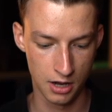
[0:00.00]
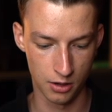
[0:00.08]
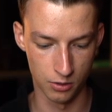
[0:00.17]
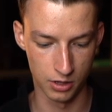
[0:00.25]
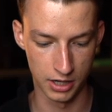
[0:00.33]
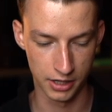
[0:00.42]

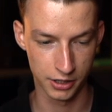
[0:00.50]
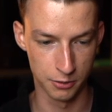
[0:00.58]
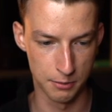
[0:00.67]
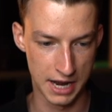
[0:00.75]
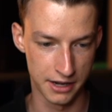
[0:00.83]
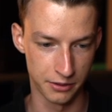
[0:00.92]
or
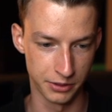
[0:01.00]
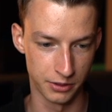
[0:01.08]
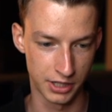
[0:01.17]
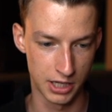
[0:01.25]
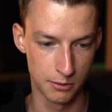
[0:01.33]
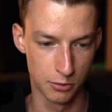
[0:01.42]
Command on your
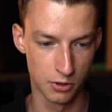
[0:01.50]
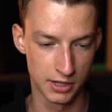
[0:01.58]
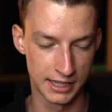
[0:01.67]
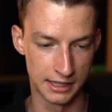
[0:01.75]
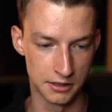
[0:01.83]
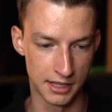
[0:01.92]

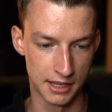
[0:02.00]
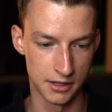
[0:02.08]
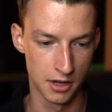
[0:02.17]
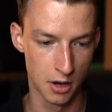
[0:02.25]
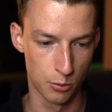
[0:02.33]
keyboard and then